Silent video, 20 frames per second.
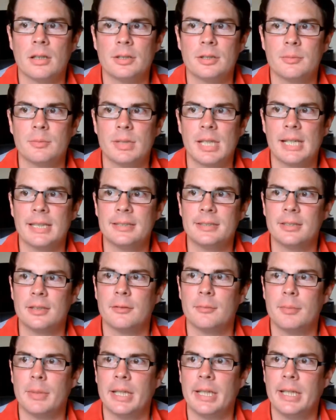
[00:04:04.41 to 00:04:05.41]
some tests
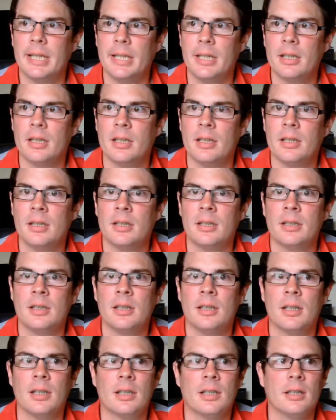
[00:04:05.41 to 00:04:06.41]
on me,
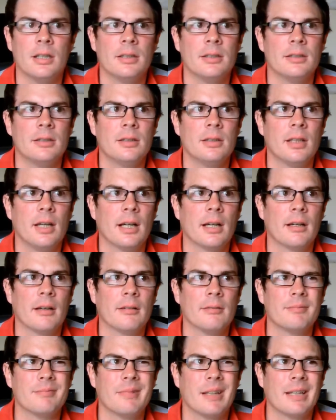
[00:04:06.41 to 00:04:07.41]
and
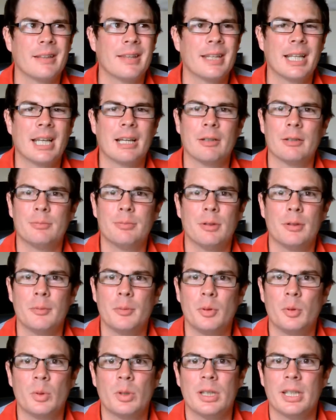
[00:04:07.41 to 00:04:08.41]
I think I was
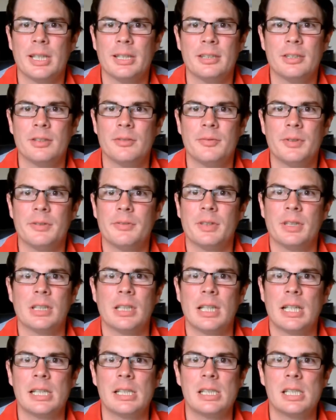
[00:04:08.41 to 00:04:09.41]
probably between the ages of
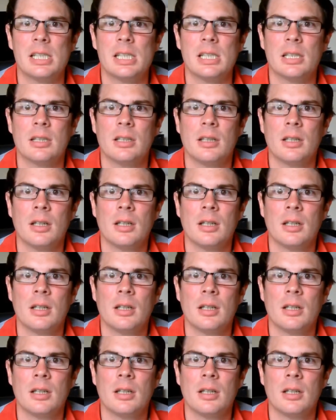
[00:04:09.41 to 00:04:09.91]
15 and 18,